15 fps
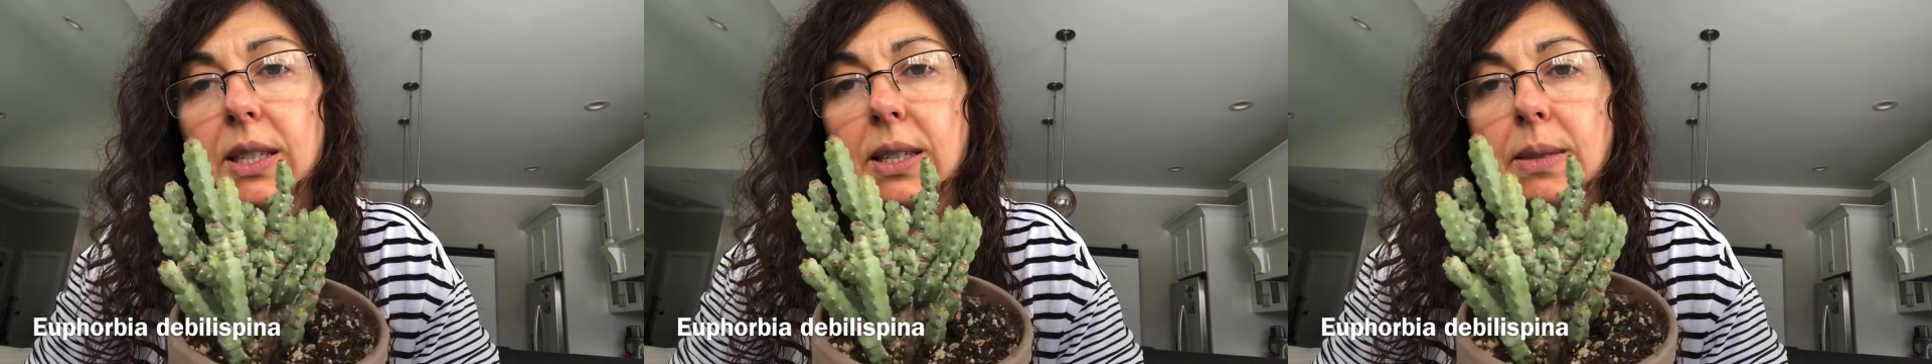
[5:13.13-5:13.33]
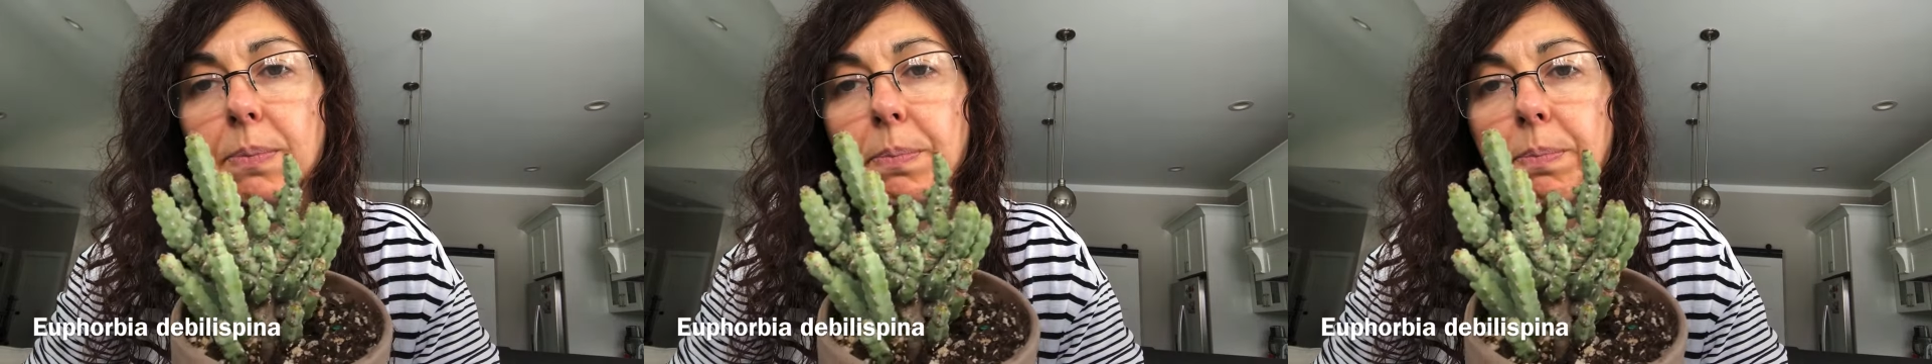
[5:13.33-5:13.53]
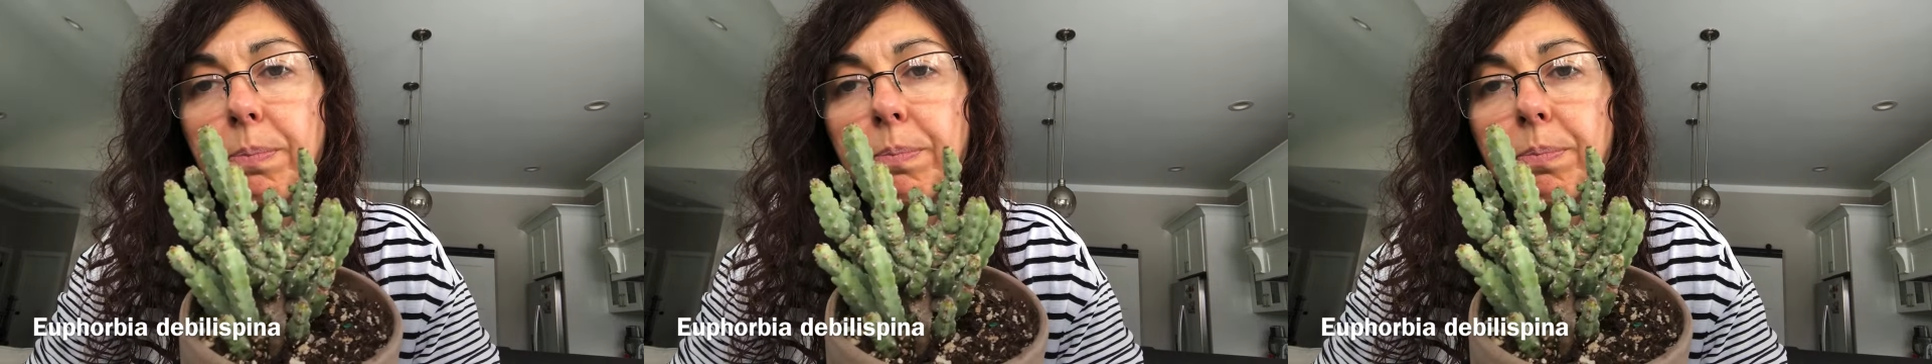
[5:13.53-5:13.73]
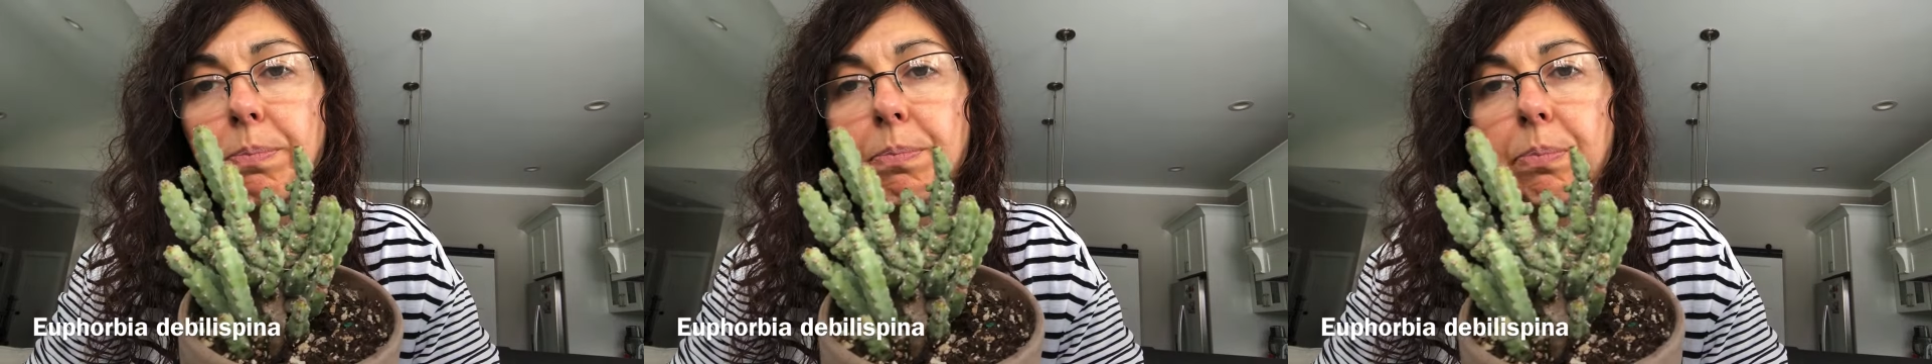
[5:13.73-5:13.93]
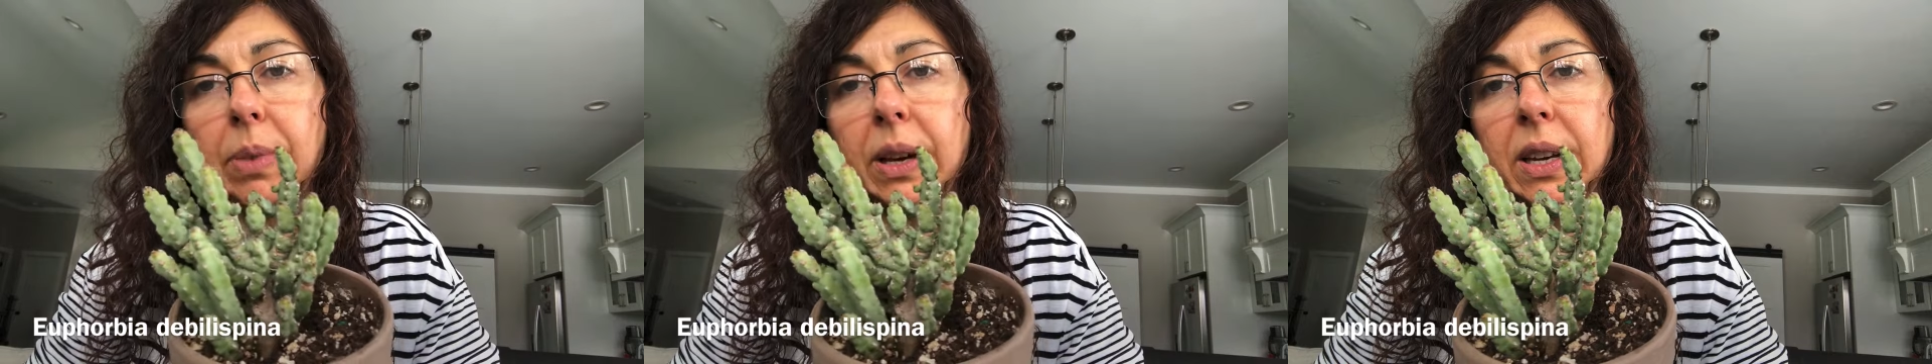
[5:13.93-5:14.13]

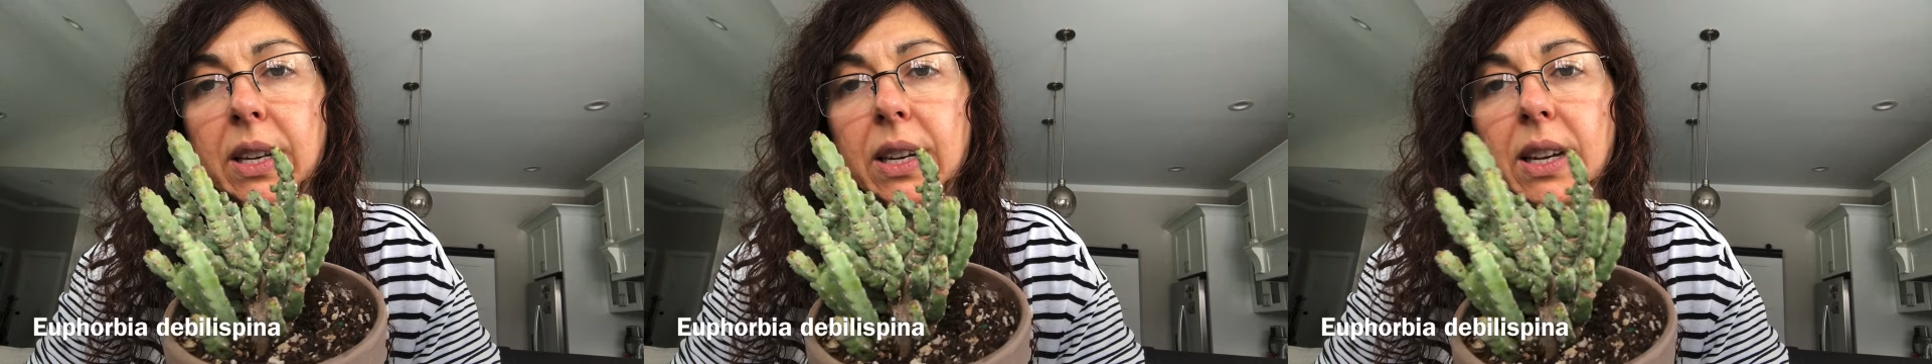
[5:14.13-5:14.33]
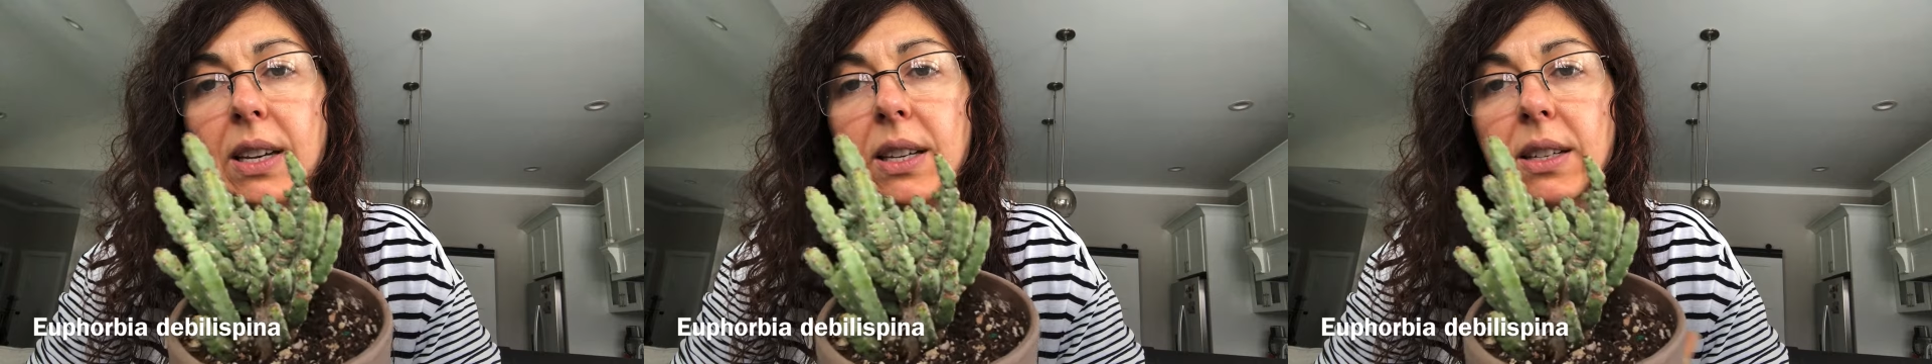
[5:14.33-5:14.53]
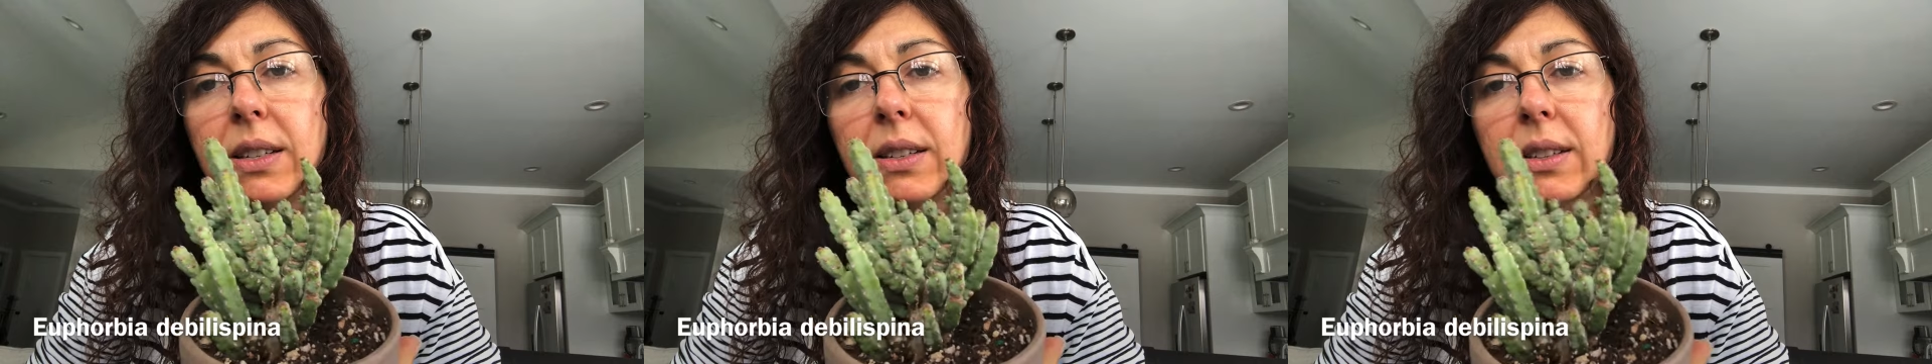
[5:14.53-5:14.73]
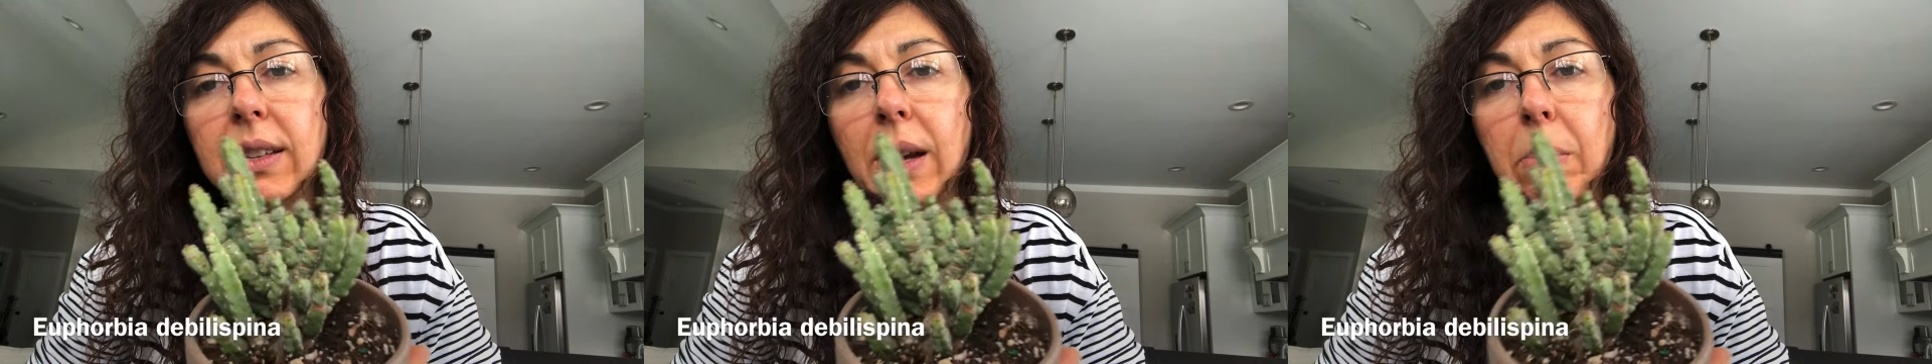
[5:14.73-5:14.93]
spina,